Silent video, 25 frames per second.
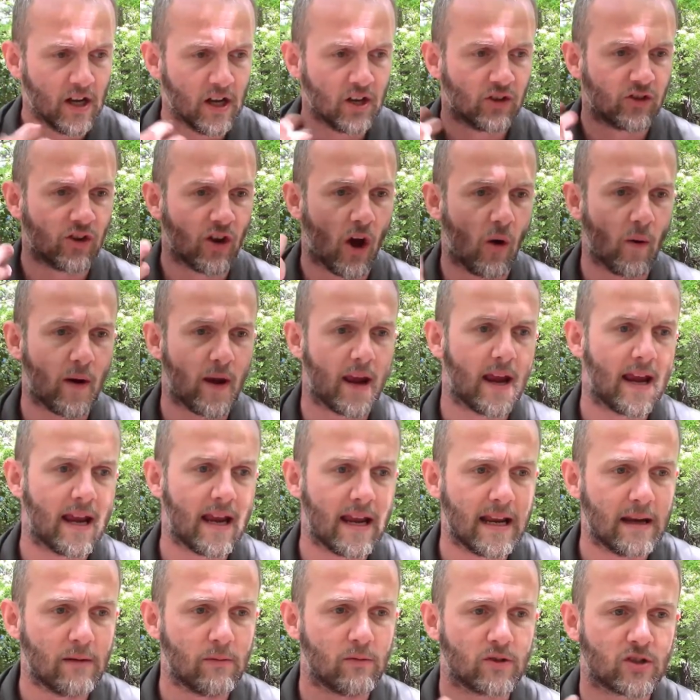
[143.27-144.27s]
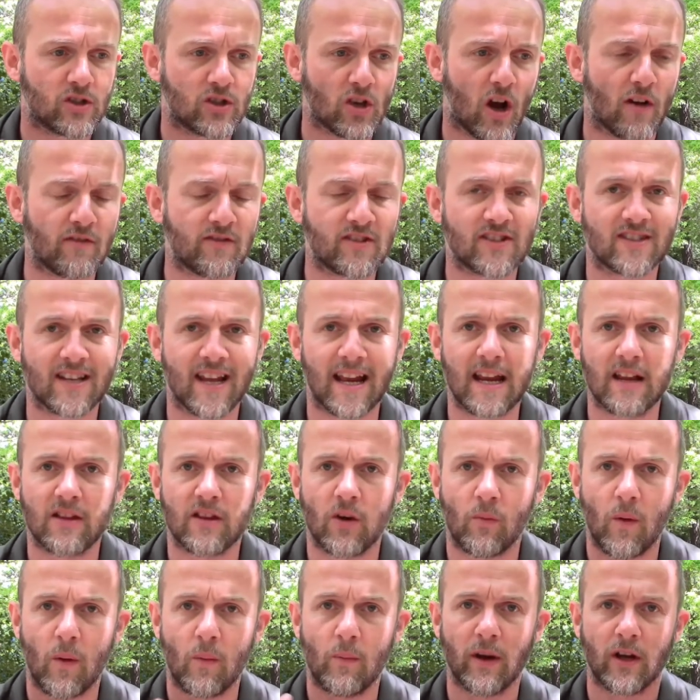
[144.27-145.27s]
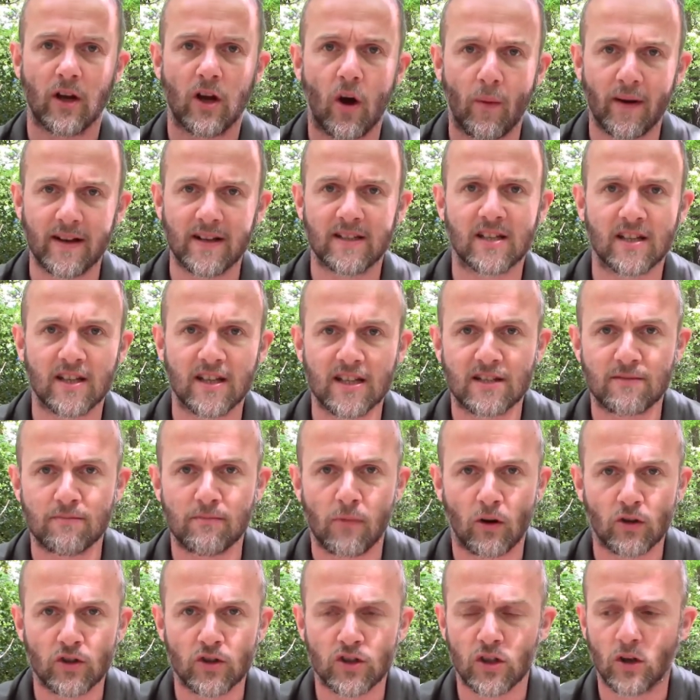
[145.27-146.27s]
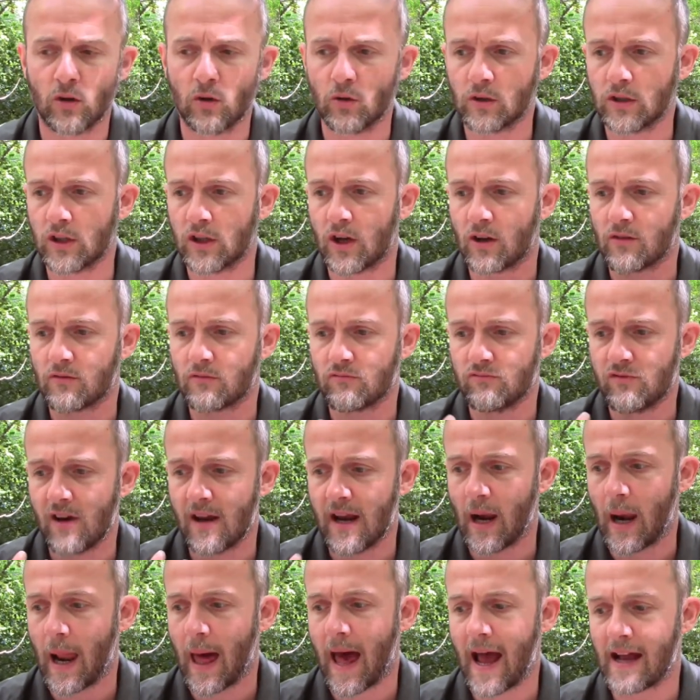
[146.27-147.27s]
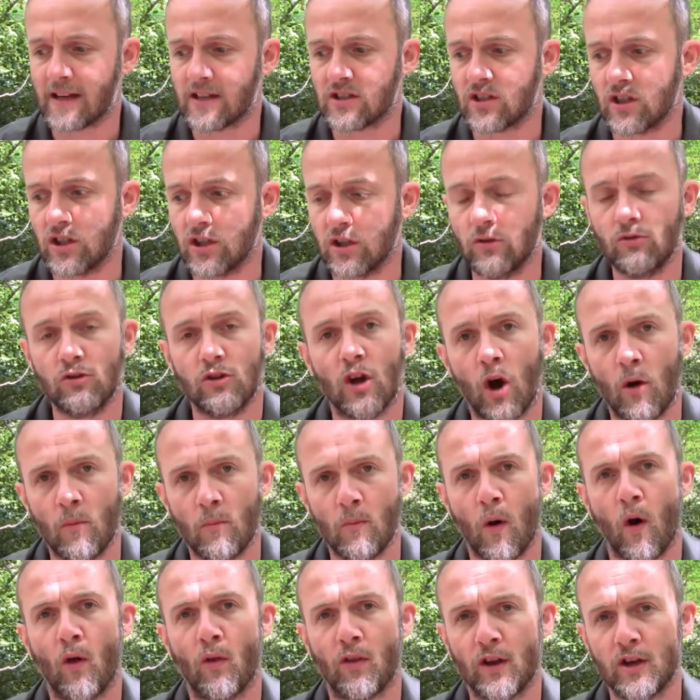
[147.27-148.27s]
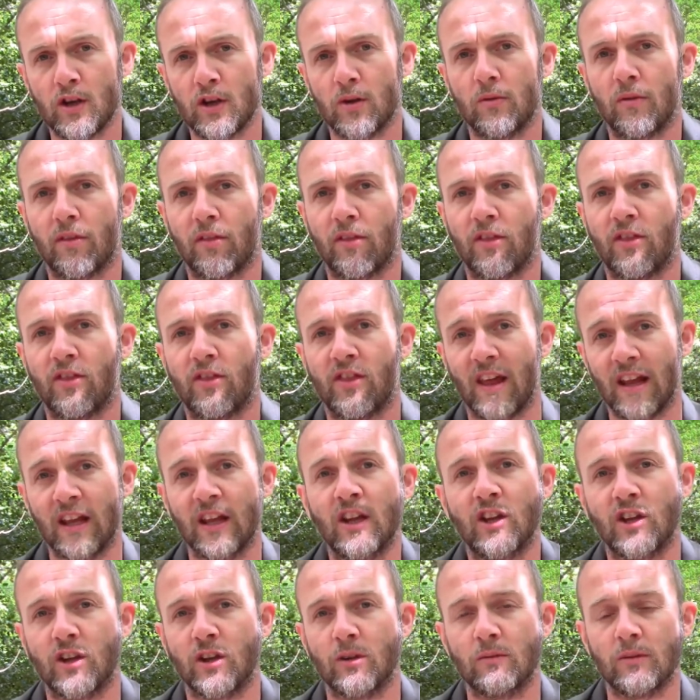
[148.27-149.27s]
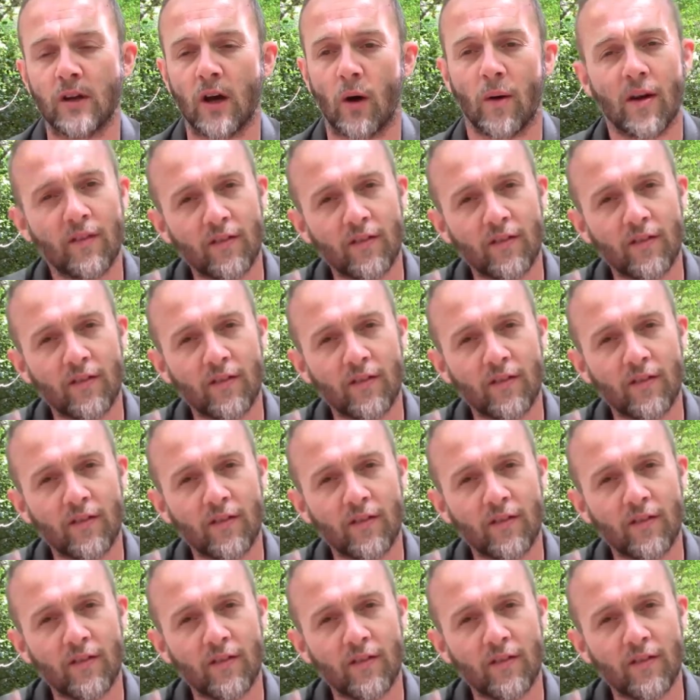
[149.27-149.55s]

So he was sort of saying that when we go into this module, you know, realize that you know more than you think you know.